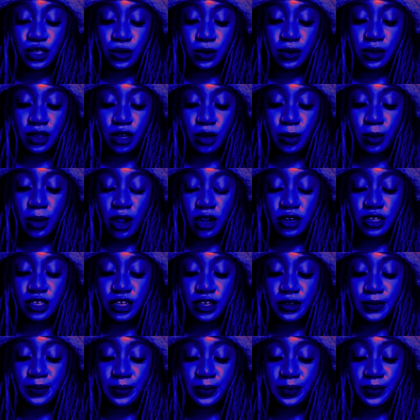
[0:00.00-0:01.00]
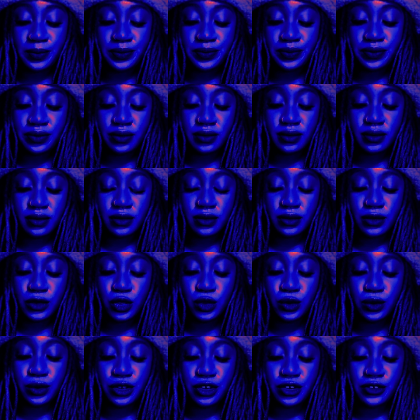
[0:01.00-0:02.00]
you and your partner,
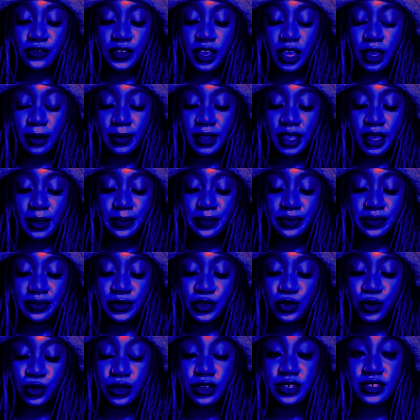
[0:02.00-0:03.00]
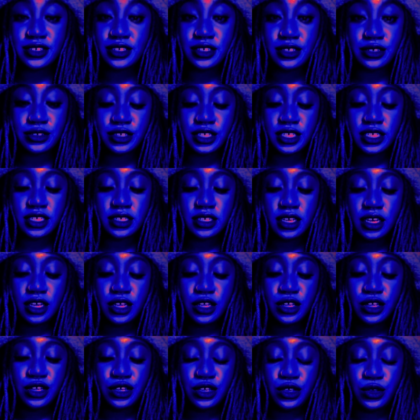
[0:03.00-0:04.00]
you and your family, you and your children.
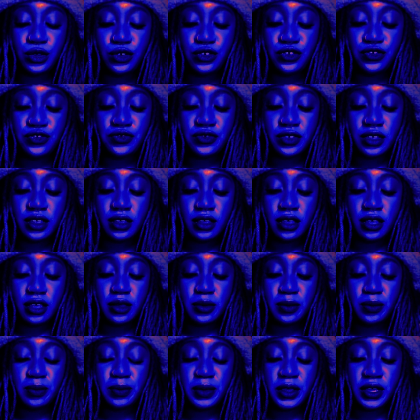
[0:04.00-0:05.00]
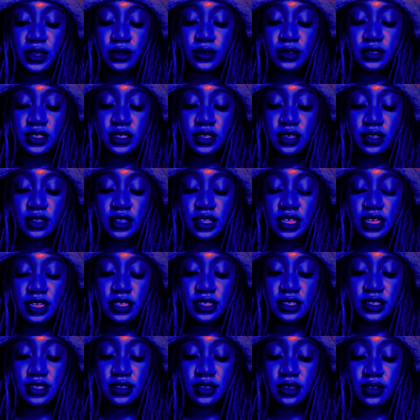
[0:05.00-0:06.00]
You've built
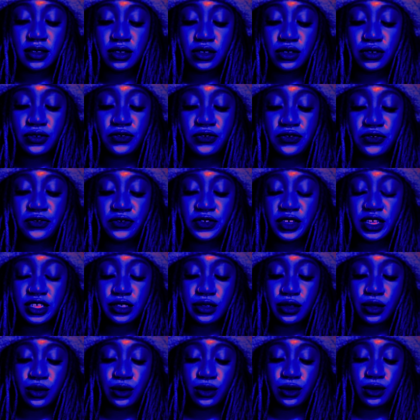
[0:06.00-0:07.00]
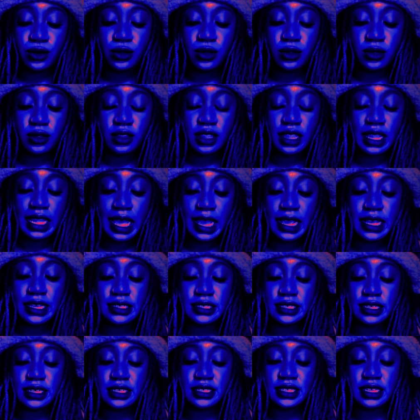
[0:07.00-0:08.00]
this physical
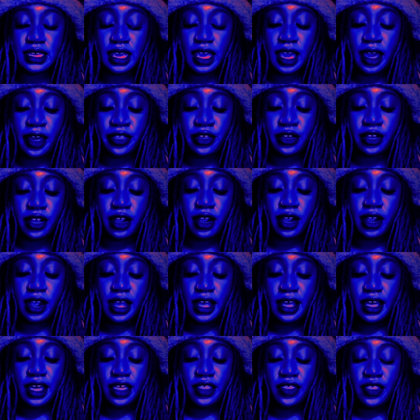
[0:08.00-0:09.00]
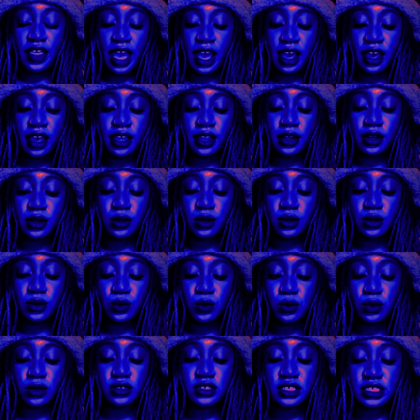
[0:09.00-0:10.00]
legacy together that
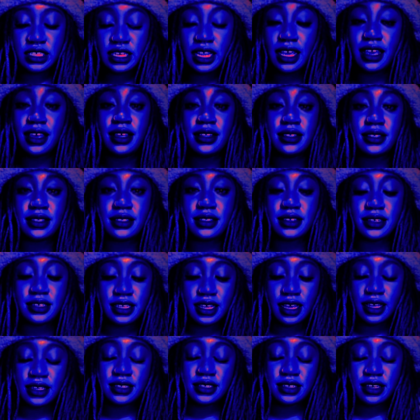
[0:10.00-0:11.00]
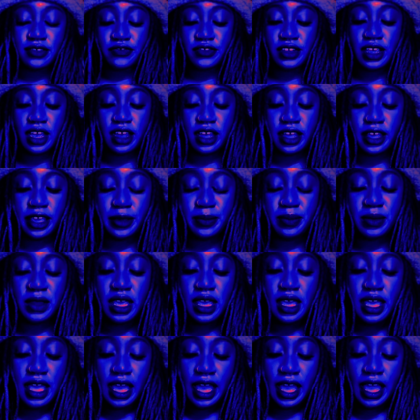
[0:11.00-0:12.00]
will stand the test of time.
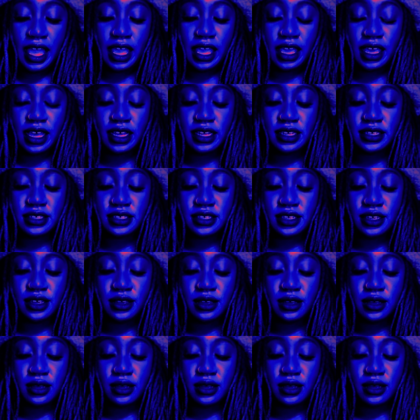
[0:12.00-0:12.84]
And